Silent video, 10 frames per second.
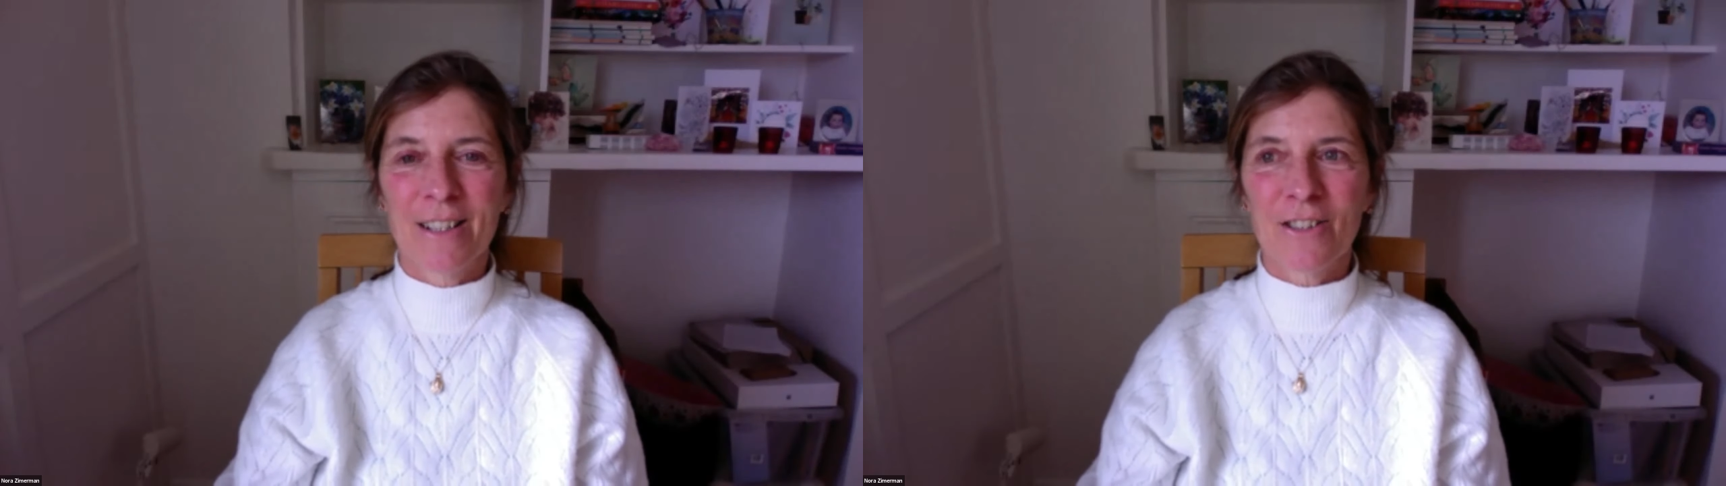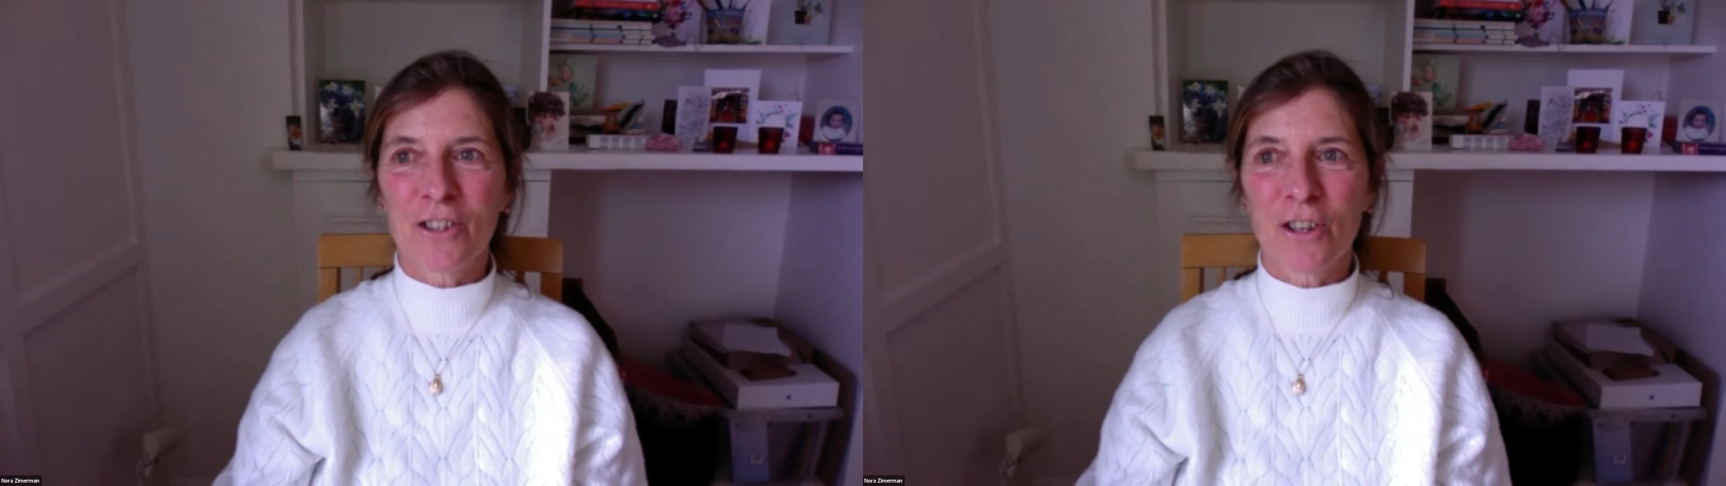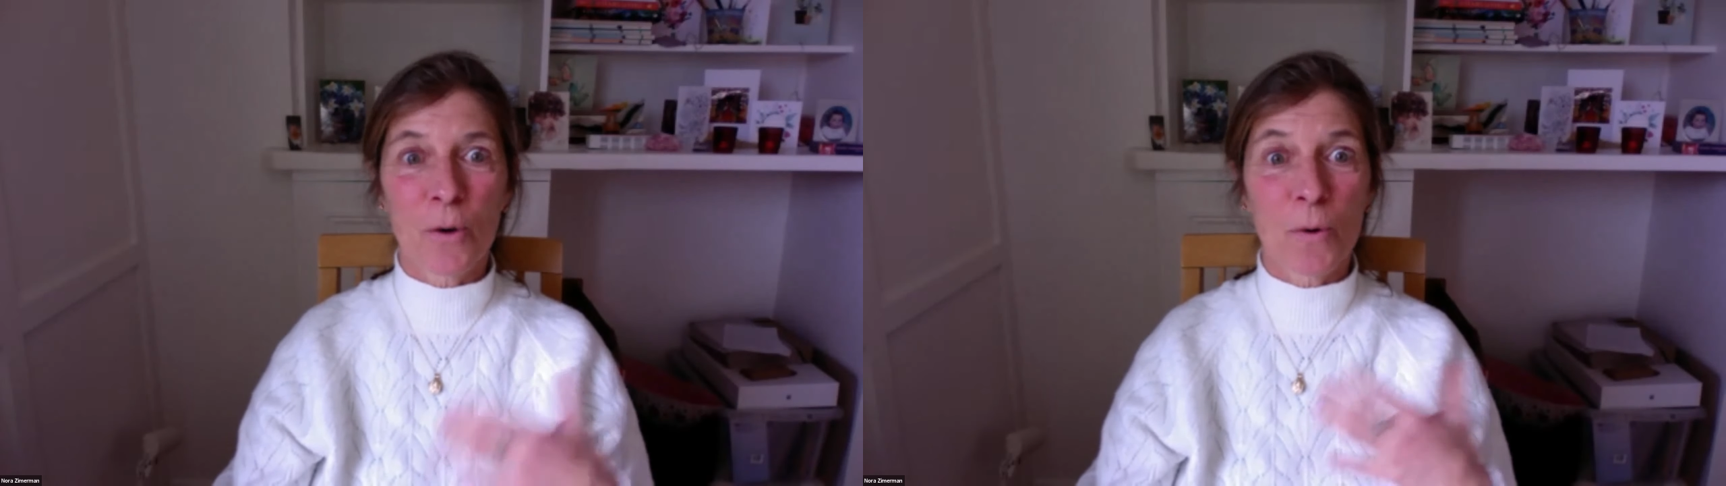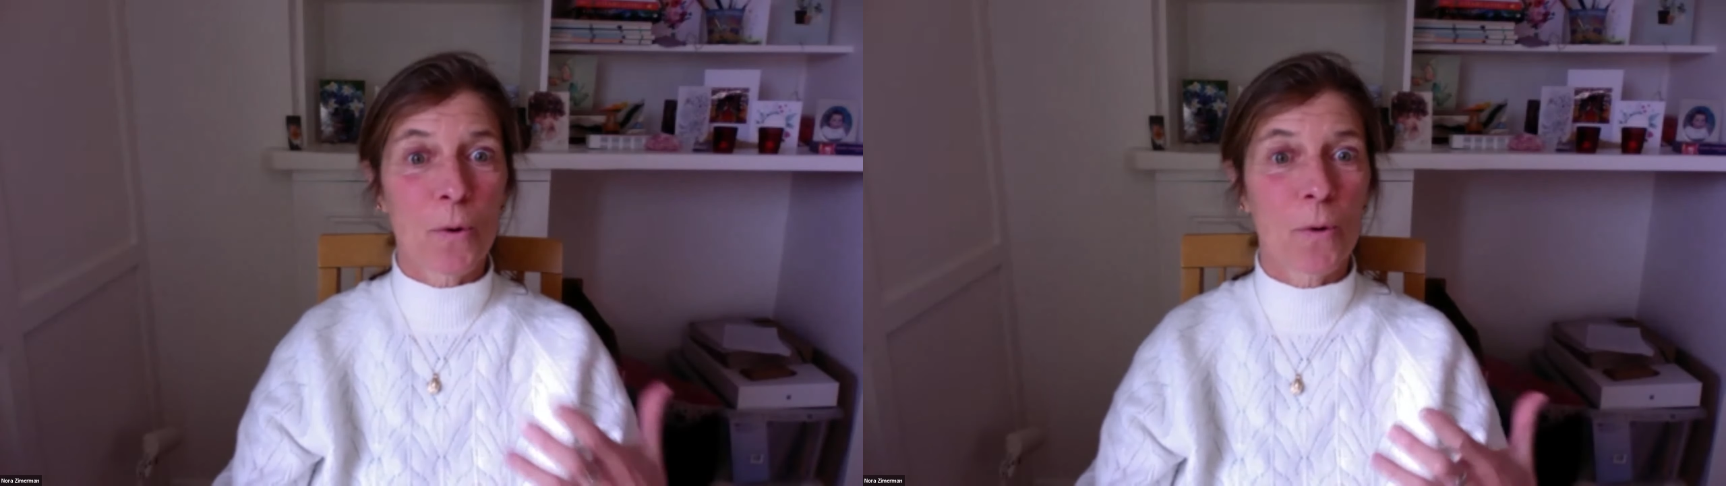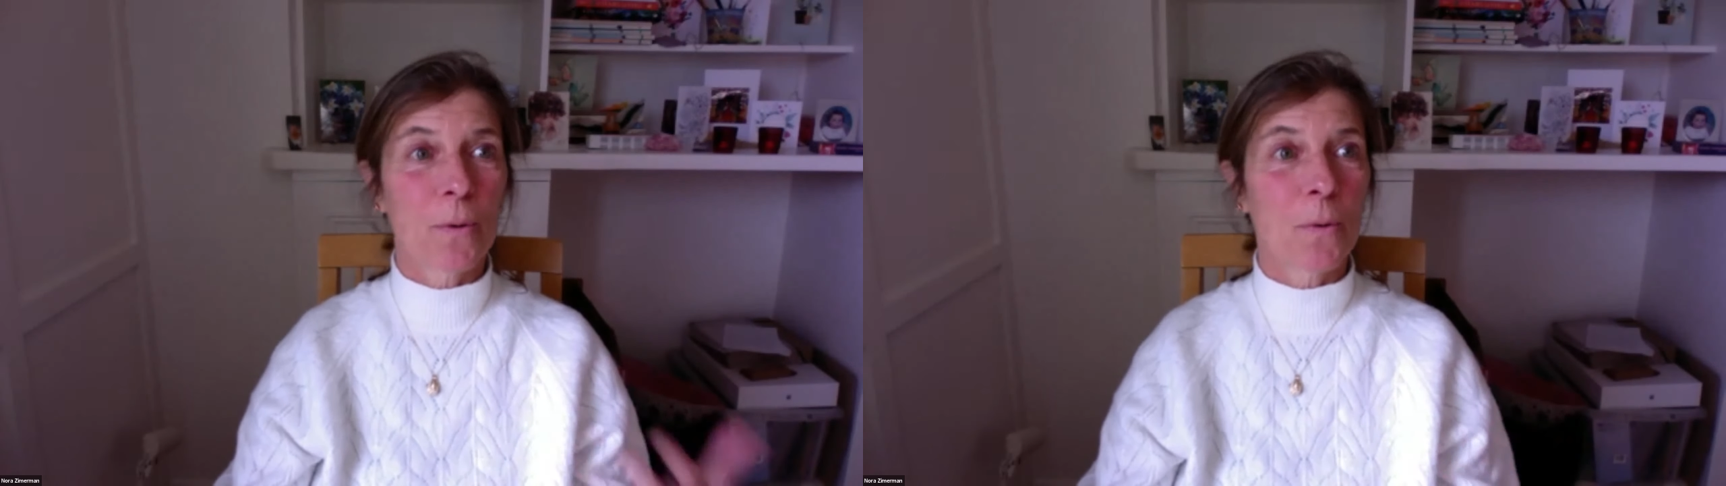So
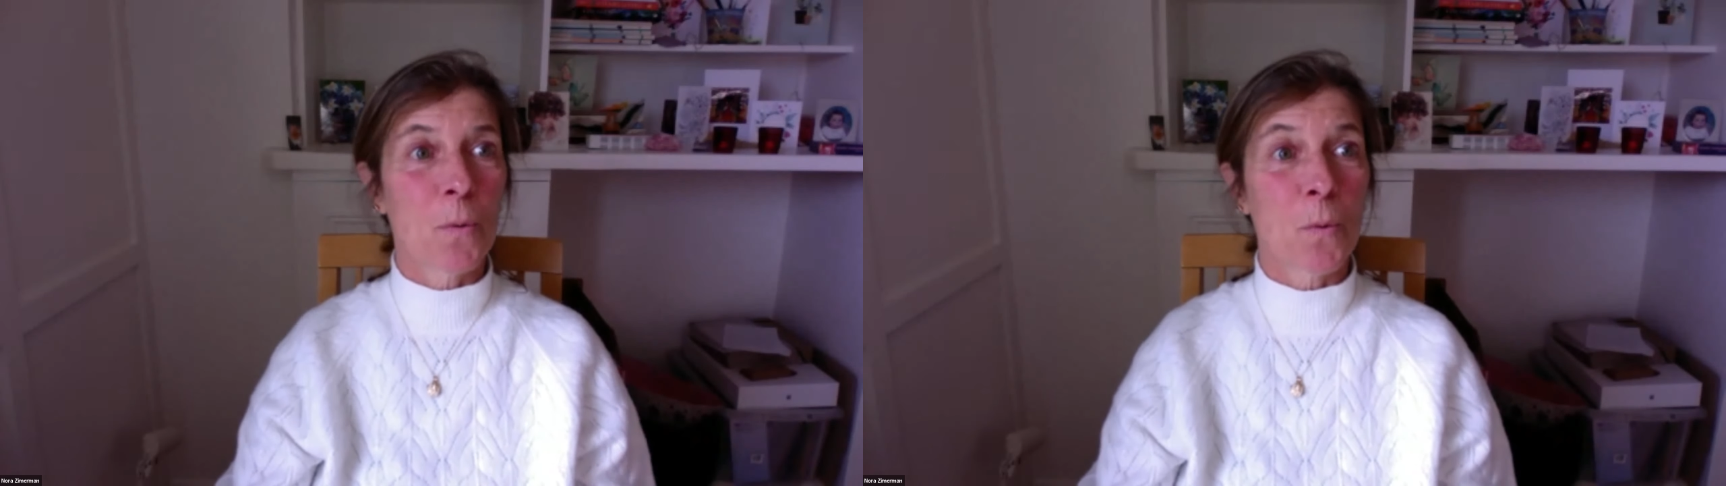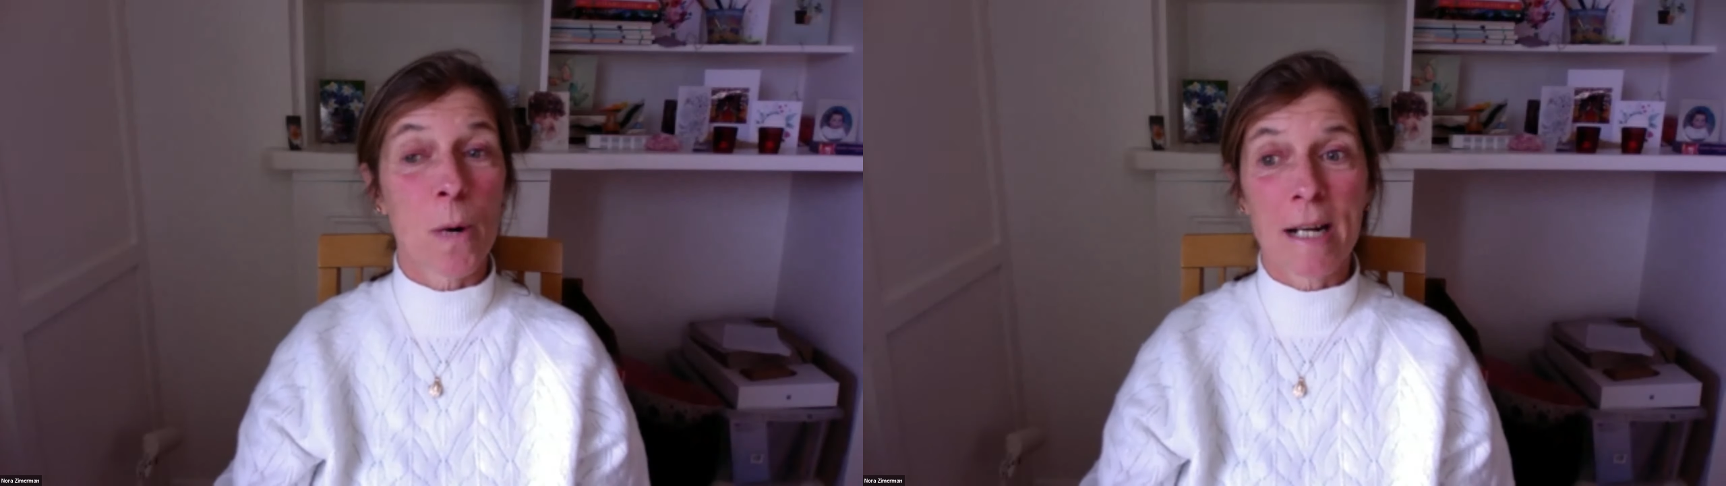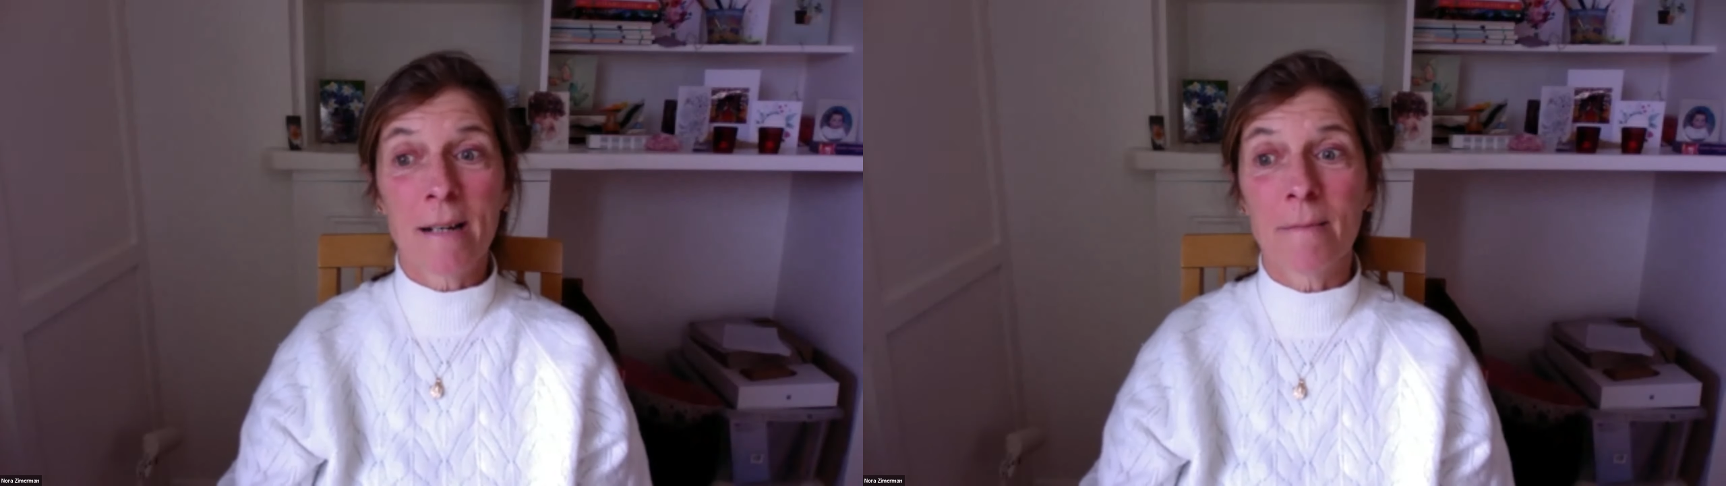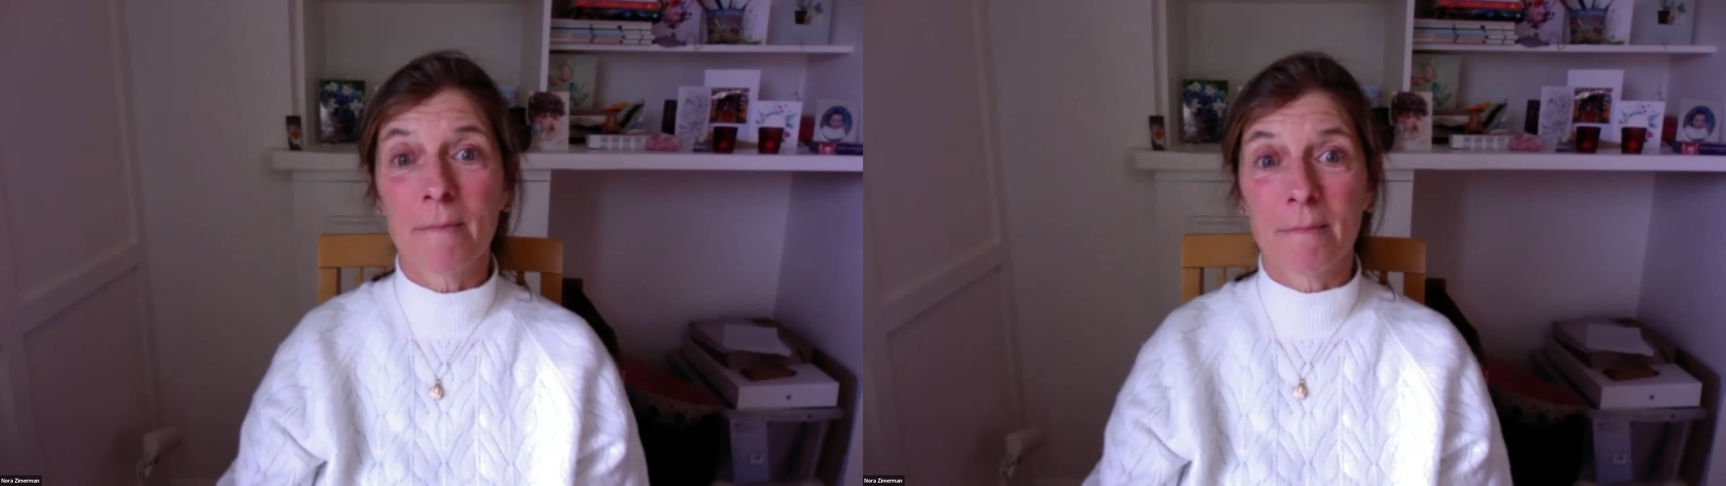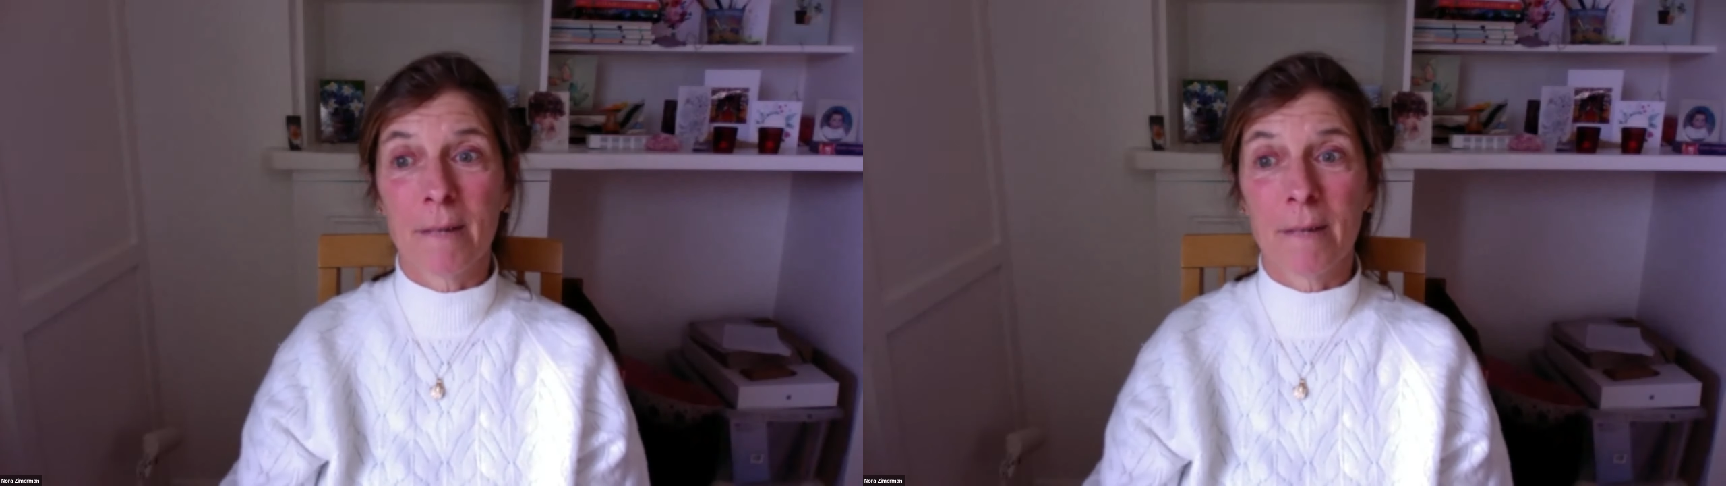when